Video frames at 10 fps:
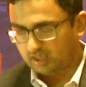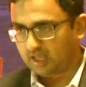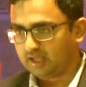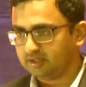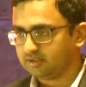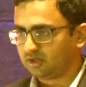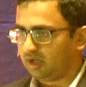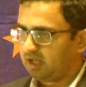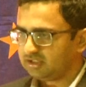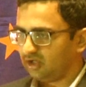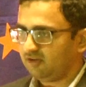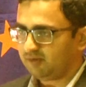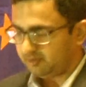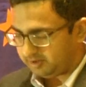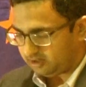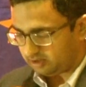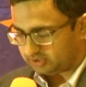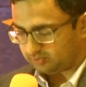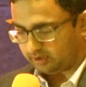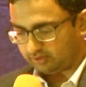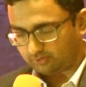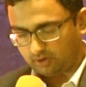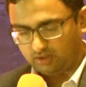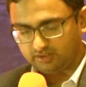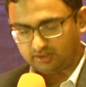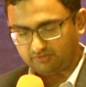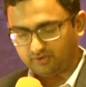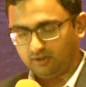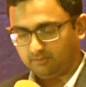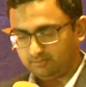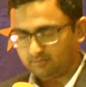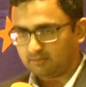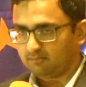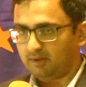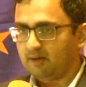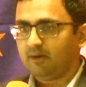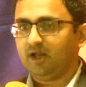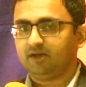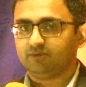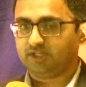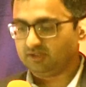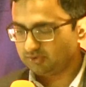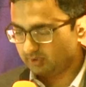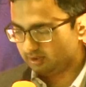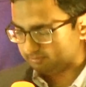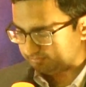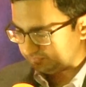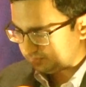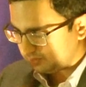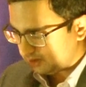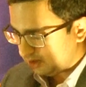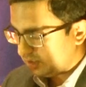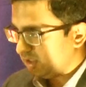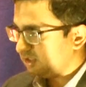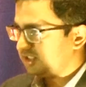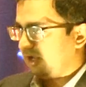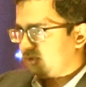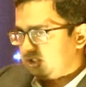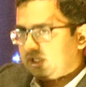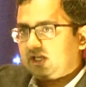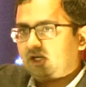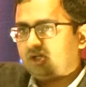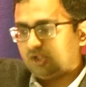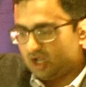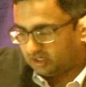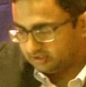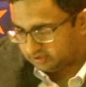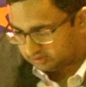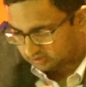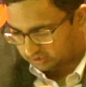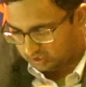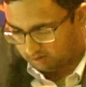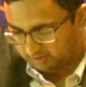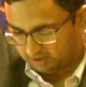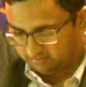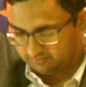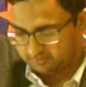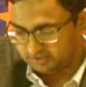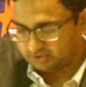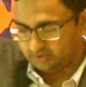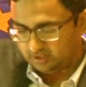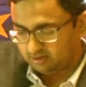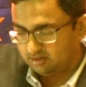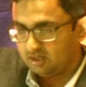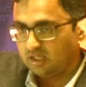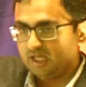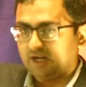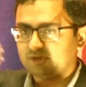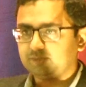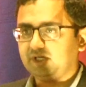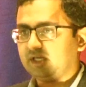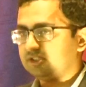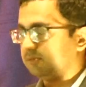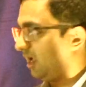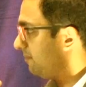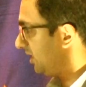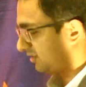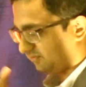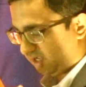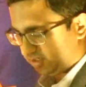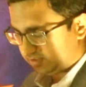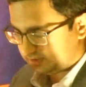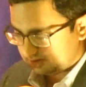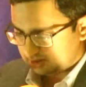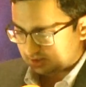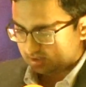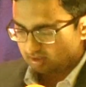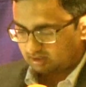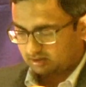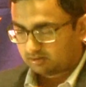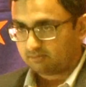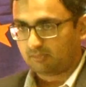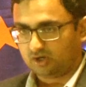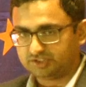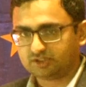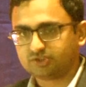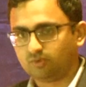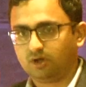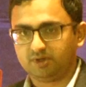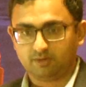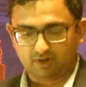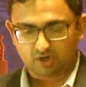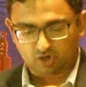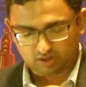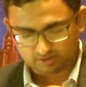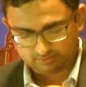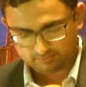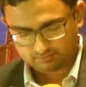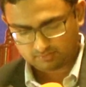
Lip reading: And as all of my peers were enthralled in the film, my mind was elsewhere. See, I was looking at a clock above the screen, and I was speaking to my best friend, our dear Swami, in my heart.